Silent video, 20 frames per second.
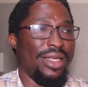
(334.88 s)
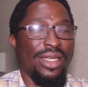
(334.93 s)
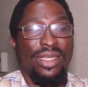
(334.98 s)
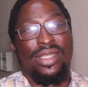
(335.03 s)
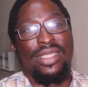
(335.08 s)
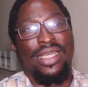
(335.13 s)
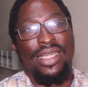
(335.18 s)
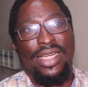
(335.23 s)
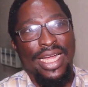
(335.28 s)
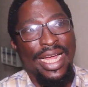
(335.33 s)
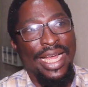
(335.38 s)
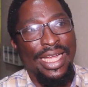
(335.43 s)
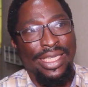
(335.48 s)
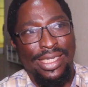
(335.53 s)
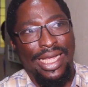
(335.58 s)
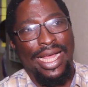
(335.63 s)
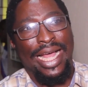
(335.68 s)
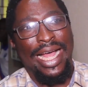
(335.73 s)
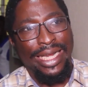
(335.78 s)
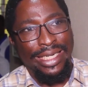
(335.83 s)

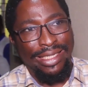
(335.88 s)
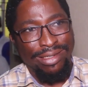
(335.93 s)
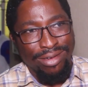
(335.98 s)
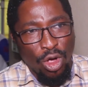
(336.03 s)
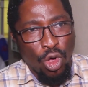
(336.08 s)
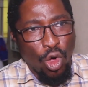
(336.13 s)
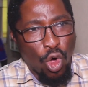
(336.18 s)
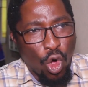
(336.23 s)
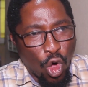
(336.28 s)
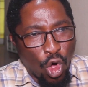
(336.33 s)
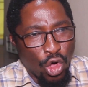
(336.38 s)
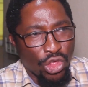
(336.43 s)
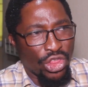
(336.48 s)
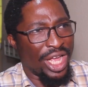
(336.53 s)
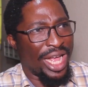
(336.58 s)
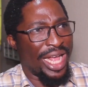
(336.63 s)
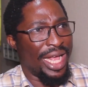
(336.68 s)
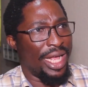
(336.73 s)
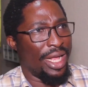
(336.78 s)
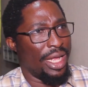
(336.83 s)
internet and
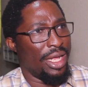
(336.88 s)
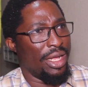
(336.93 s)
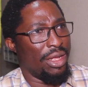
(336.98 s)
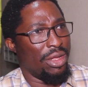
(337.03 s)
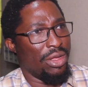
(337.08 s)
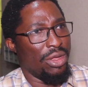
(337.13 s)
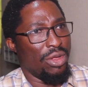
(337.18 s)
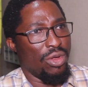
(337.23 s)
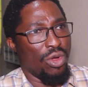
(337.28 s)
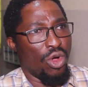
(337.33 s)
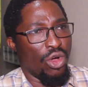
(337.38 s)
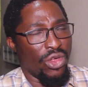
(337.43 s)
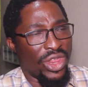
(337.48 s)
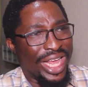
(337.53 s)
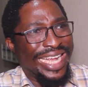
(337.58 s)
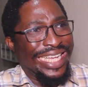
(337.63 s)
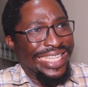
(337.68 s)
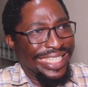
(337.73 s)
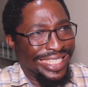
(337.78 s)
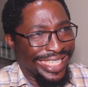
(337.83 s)
other
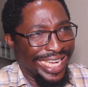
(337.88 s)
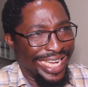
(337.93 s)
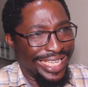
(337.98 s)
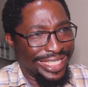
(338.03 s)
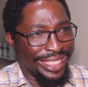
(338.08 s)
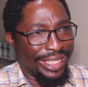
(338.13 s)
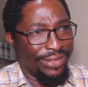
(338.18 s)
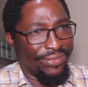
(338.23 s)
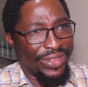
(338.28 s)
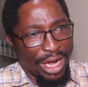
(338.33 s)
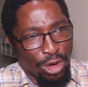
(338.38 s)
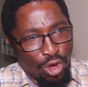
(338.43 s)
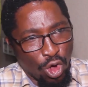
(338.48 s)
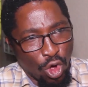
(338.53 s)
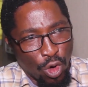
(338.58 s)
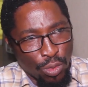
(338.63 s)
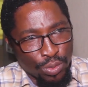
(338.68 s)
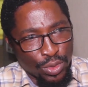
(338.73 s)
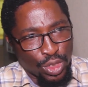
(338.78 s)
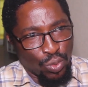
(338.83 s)
other intensive that
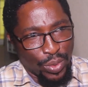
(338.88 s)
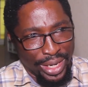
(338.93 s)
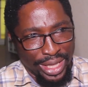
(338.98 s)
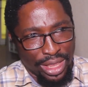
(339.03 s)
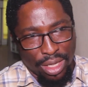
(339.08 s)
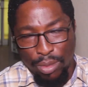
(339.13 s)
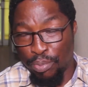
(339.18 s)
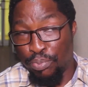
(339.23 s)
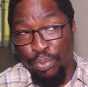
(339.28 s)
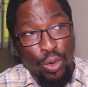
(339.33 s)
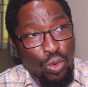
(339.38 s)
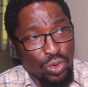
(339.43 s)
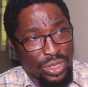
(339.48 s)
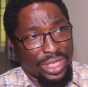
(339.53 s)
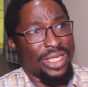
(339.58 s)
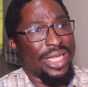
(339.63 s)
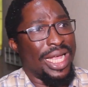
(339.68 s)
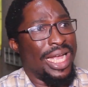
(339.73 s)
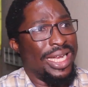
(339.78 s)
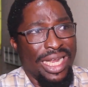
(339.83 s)
comes with
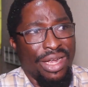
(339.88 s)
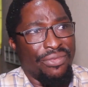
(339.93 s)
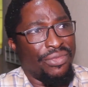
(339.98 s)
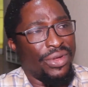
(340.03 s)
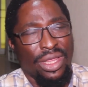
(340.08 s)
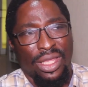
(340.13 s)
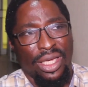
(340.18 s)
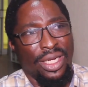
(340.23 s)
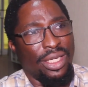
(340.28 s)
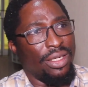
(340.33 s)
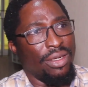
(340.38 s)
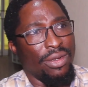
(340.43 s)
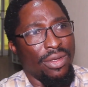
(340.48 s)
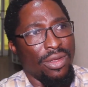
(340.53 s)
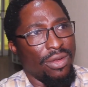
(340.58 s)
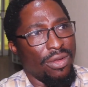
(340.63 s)
books and everything.